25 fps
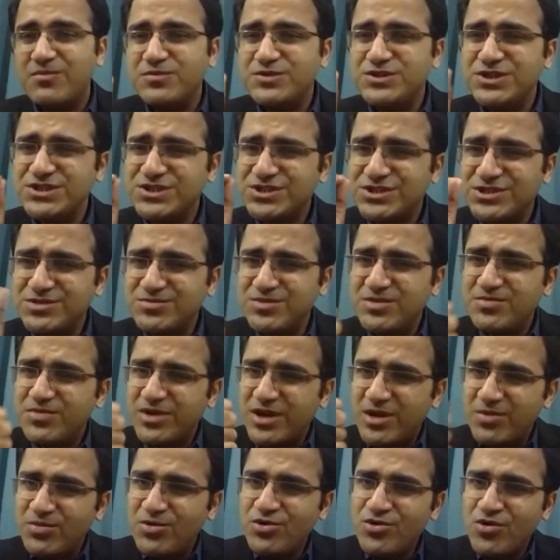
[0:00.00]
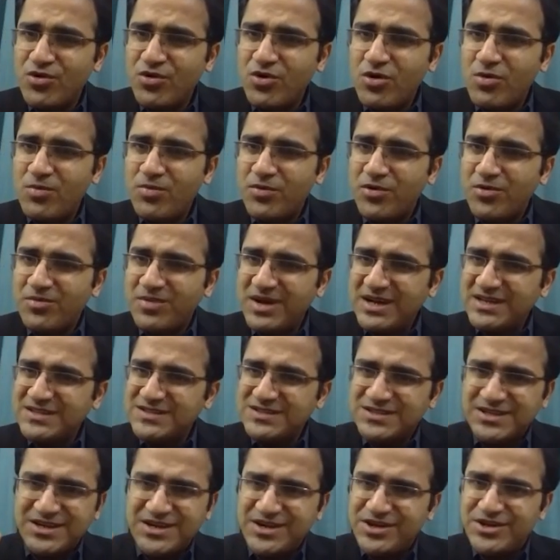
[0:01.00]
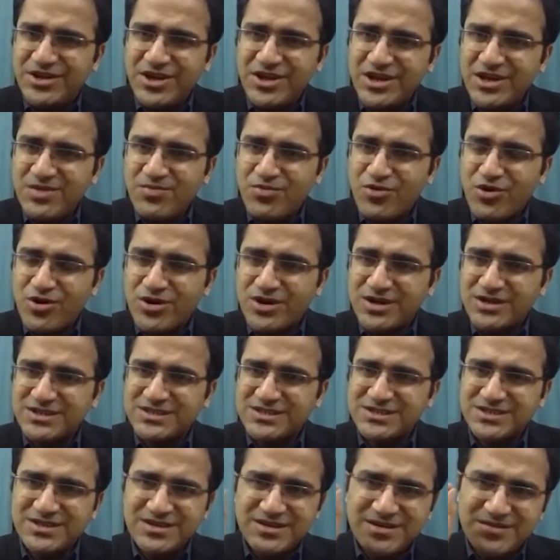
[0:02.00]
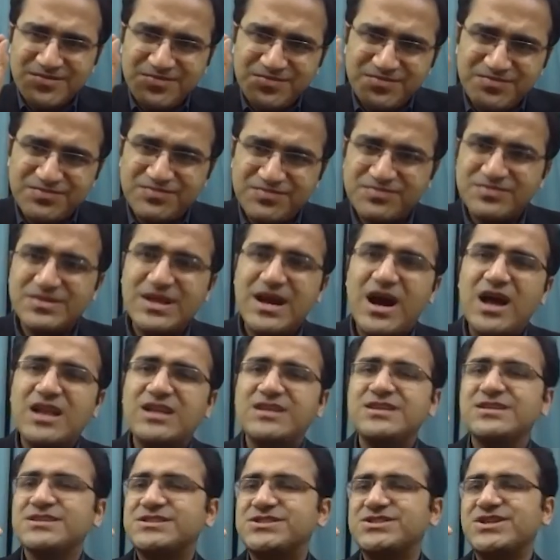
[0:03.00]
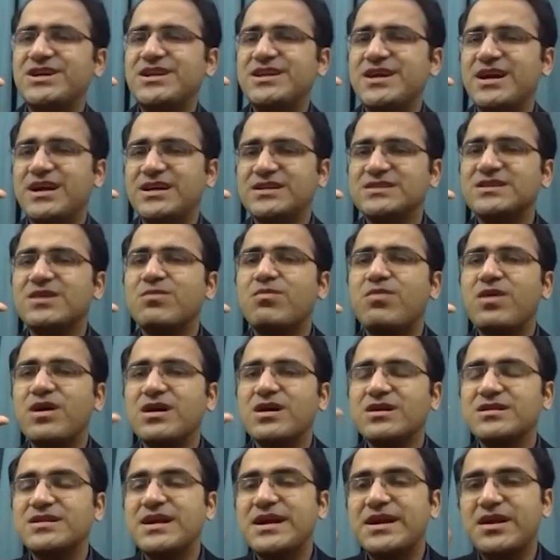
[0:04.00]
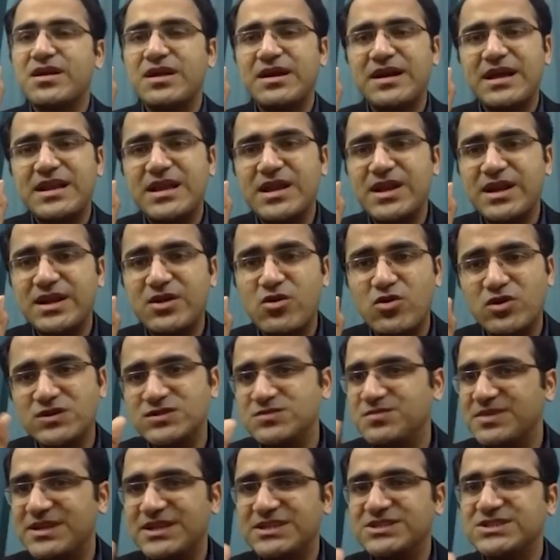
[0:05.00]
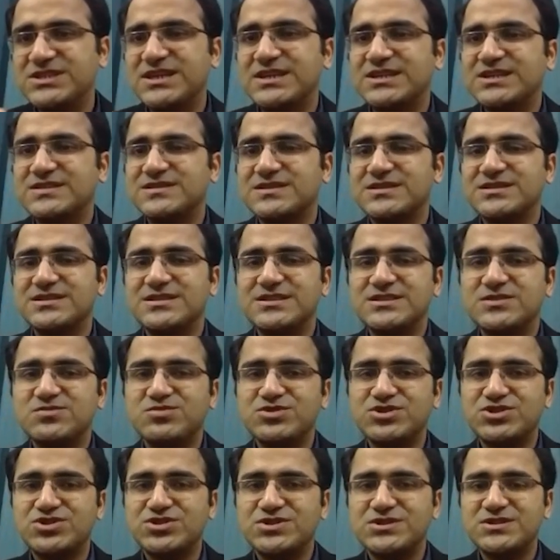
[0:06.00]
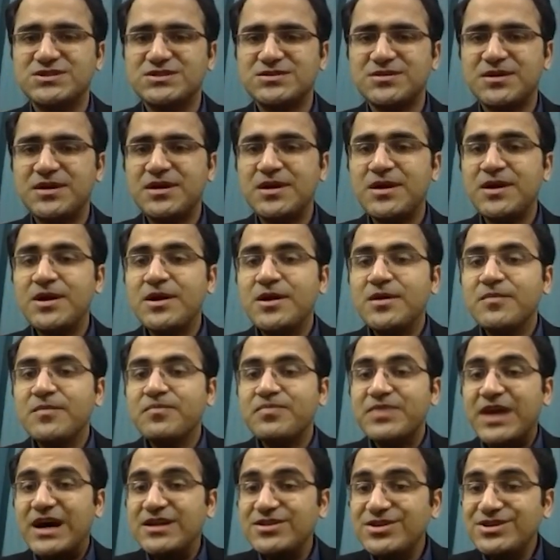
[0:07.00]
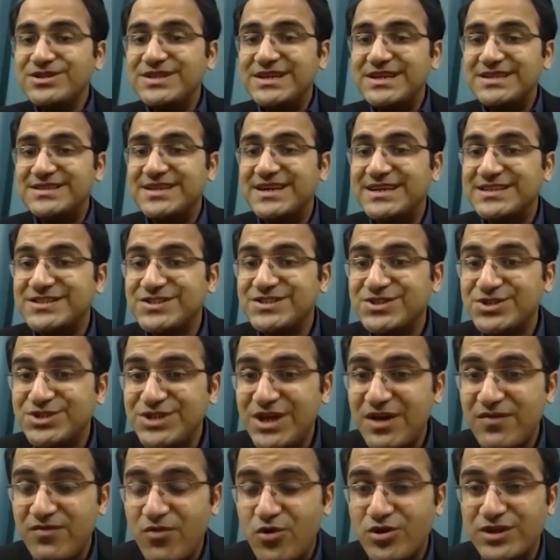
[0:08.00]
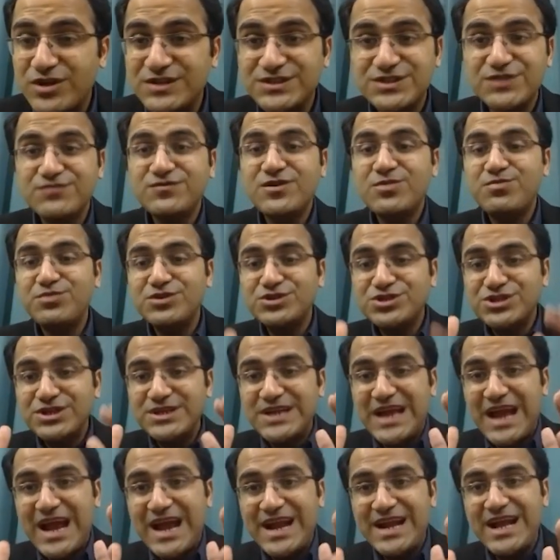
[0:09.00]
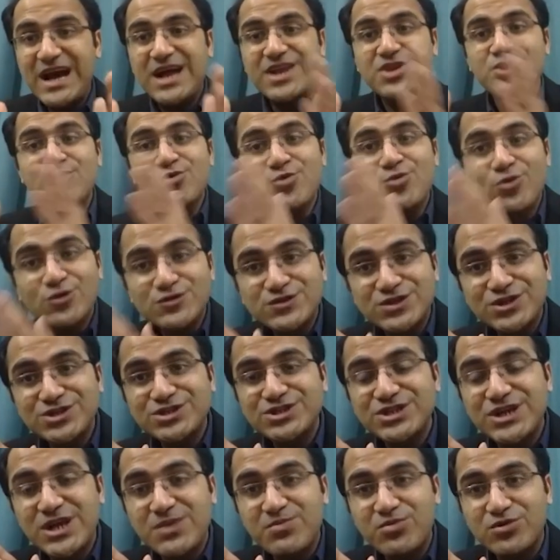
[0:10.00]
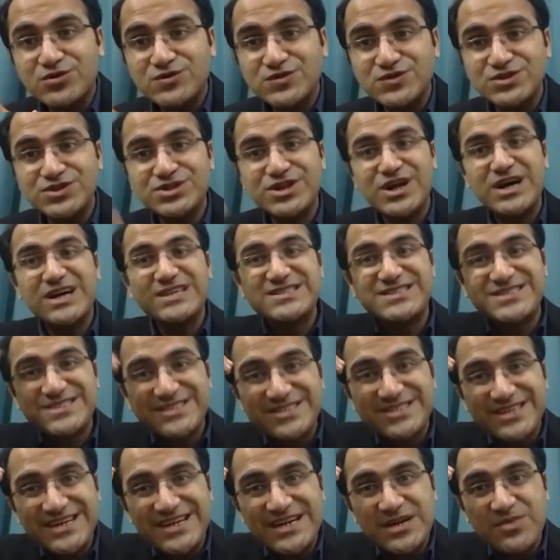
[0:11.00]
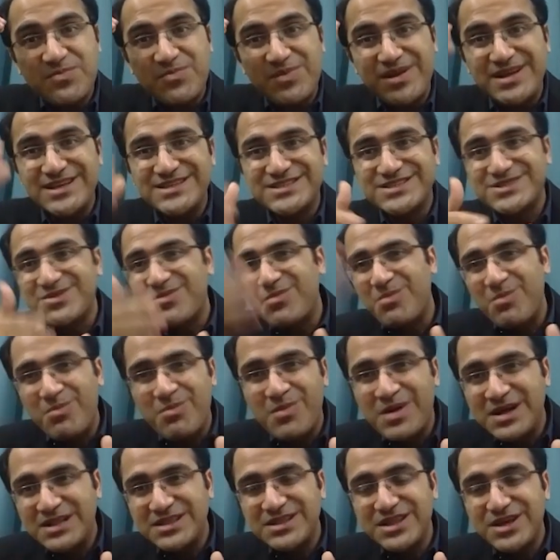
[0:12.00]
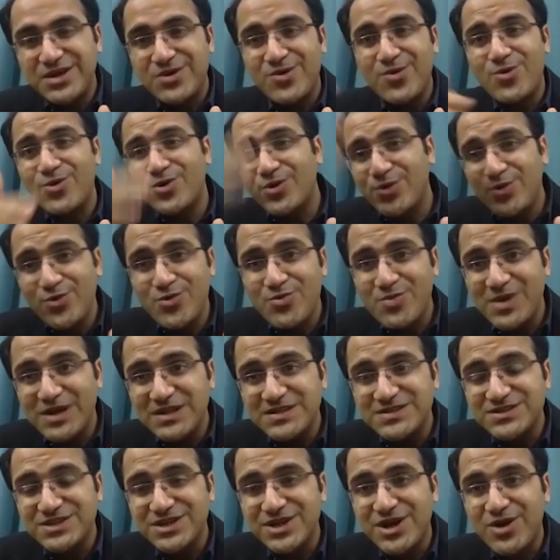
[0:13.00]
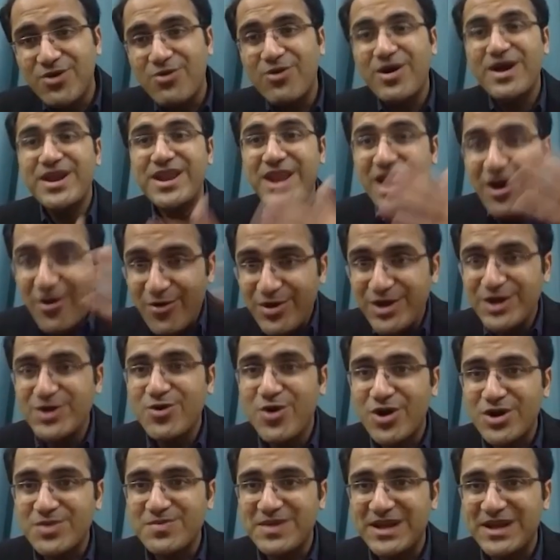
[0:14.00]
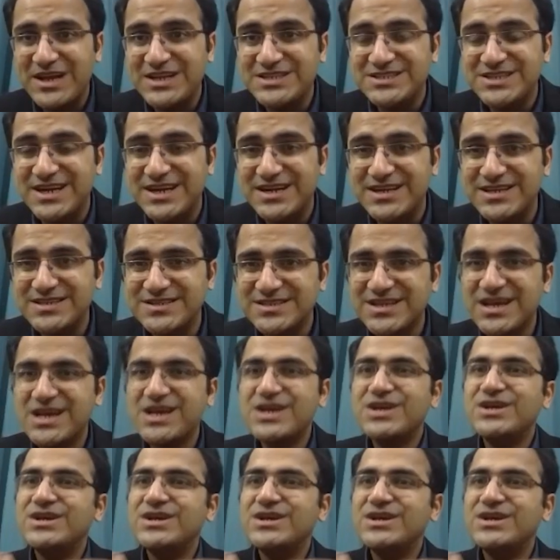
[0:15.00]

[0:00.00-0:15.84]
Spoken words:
Just remember, immunocompromised dairy products, a Listeria is a bug that can cause meningitis in these patients. Other than that, staph aureus, if the patient had a neurosurgical procedure, a stent placed month ago, 2 months ago, and now he got meningitis,